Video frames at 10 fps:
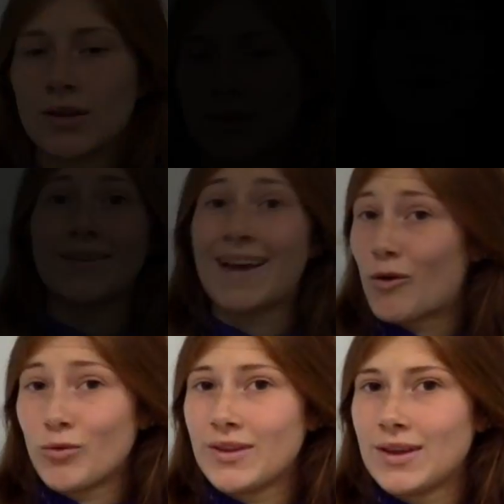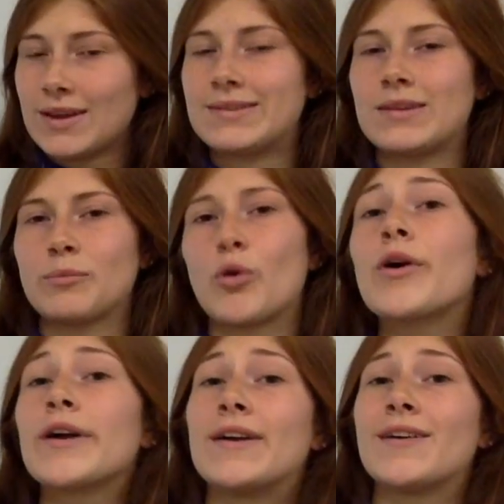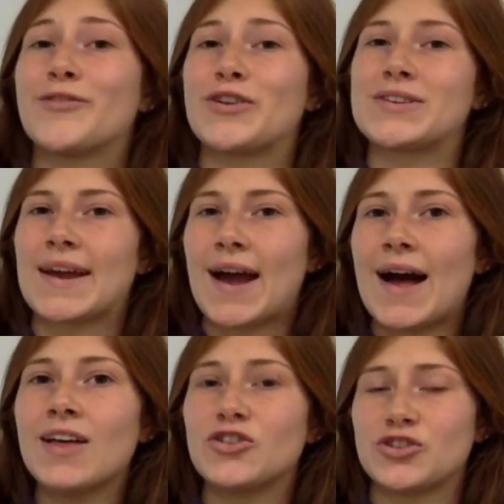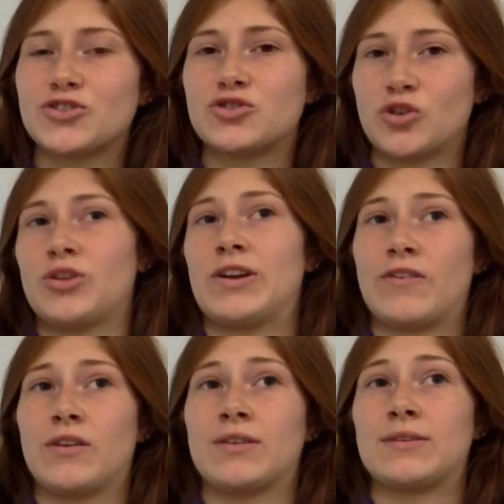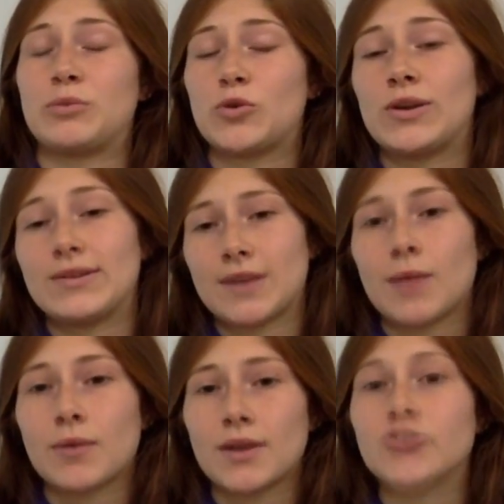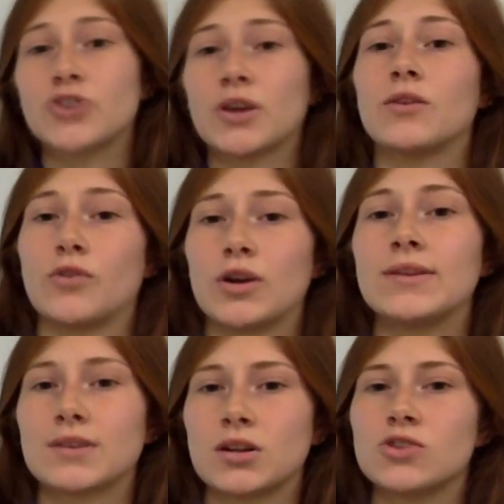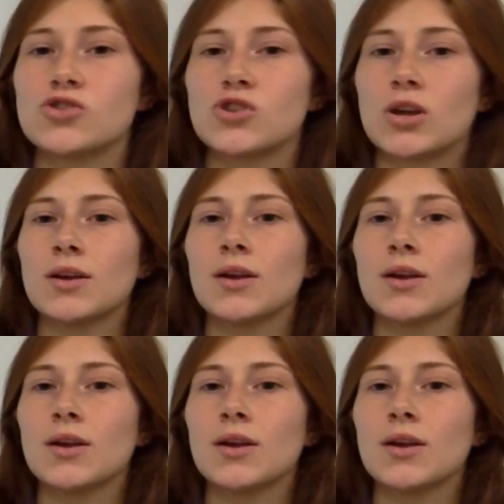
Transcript: Now, not only is it important for psychologists to know the difference between escape conditioning and avoidance conditioning,